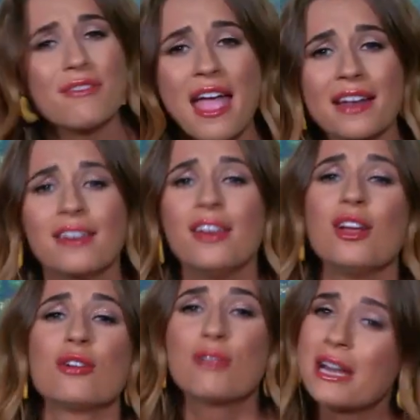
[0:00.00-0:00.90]
vent,
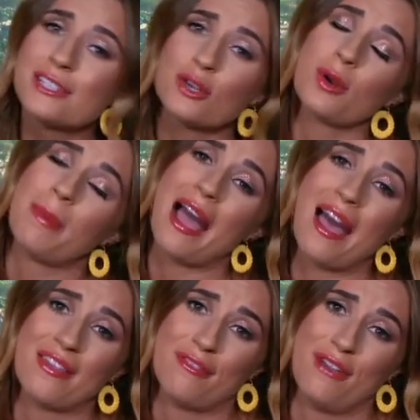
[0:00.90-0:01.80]
really talk about
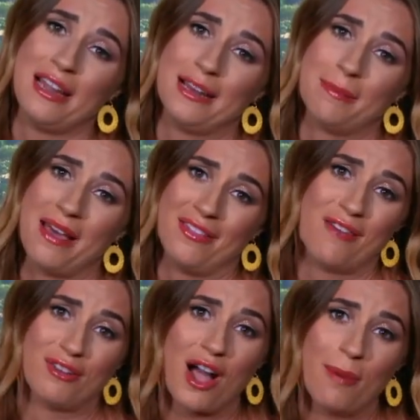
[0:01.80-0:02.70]
how they're feeling about the
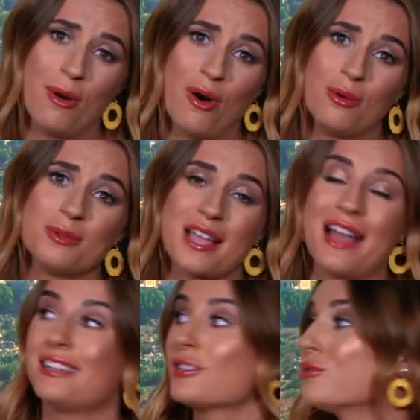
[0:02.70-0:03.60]
other couples,
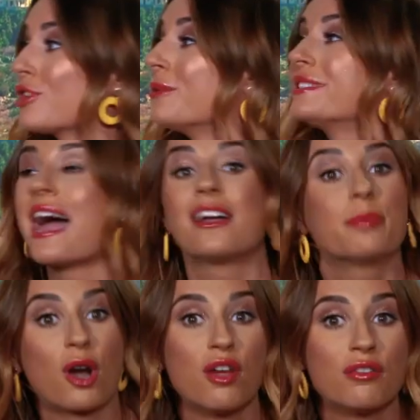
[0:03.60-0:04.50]
and it's also
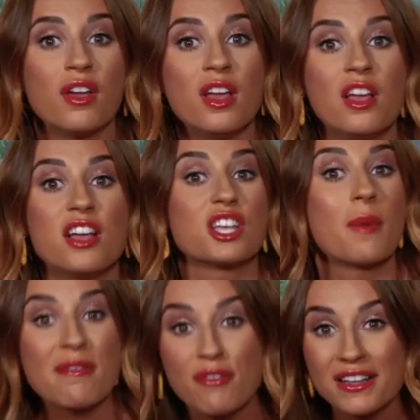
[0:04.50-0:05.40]
soundproof. So
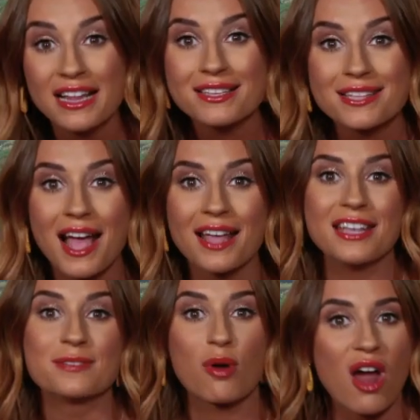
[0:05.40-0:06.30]
everything they say
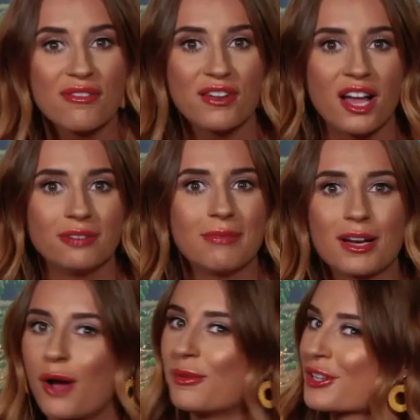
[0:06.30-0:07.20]
is private and
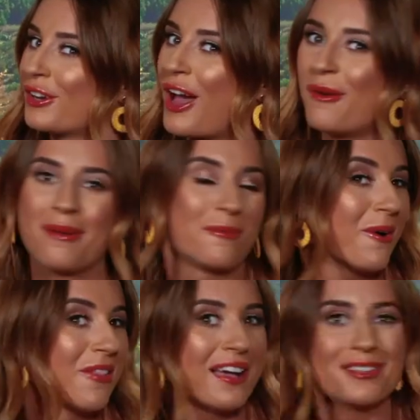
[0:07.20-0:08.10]
no one's going to know
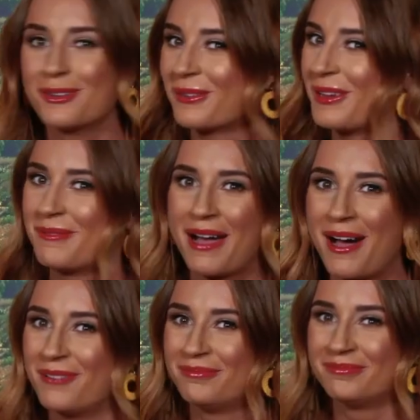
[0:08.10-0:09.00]
what they are talking about.